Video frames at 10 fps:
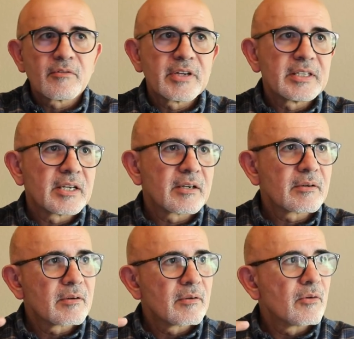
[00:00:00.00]
whether
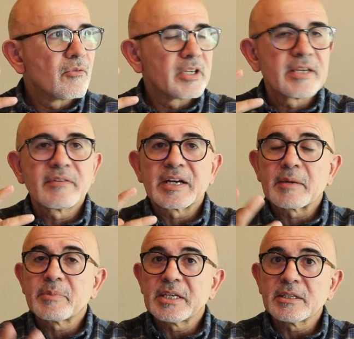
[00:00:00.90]
whatever
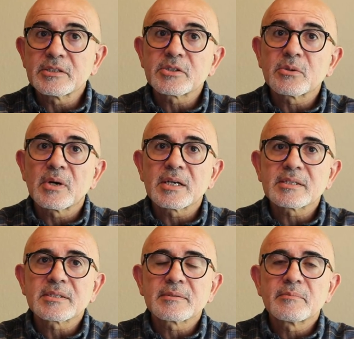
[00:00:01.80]
appeals to
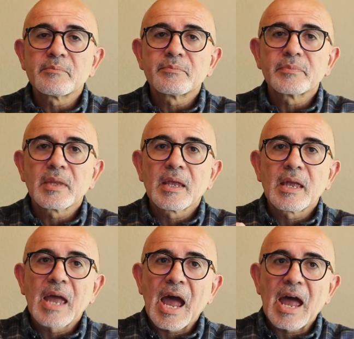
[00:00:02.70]
us
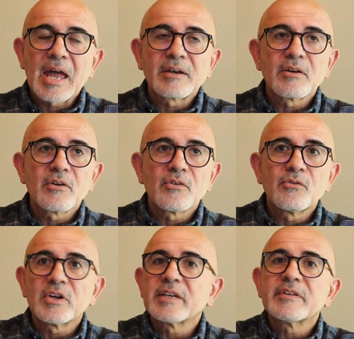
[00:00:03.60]
and
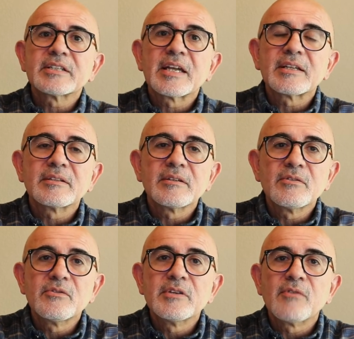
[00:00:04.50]
whatever that
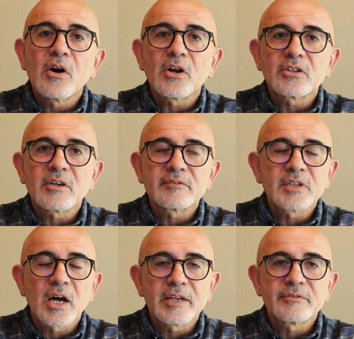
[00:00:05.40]
we want out of
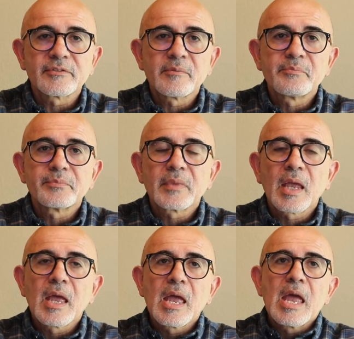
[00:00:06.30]
life.
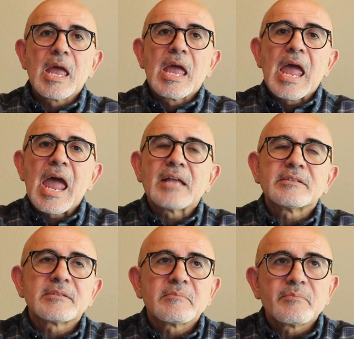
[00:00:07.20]

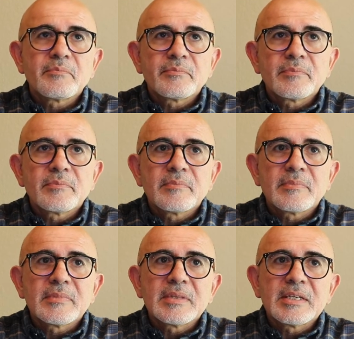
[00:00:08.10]
And
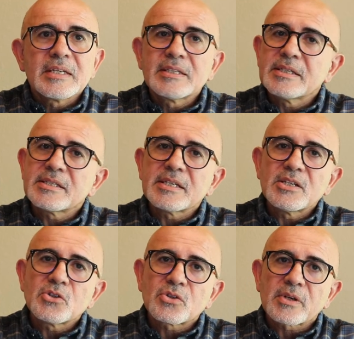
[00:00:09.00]
it is
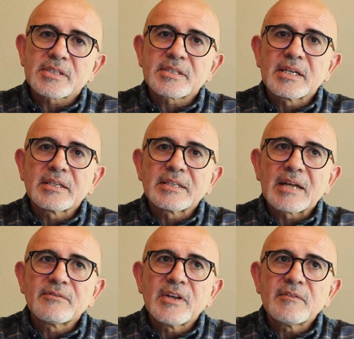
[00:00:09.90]
interesting
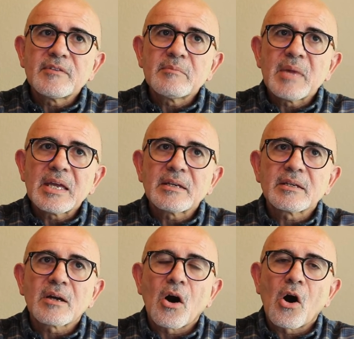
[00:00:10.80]
that when we make